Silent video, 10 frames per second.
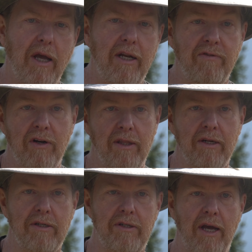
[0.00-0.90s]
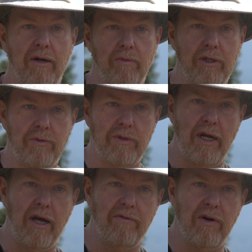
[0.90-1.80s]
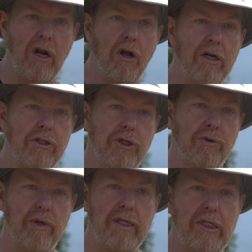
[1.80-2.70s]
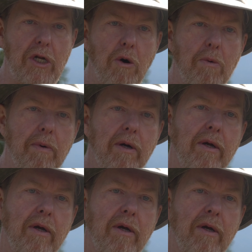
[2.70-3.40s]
And even on the descent, which was down a very long scree slope,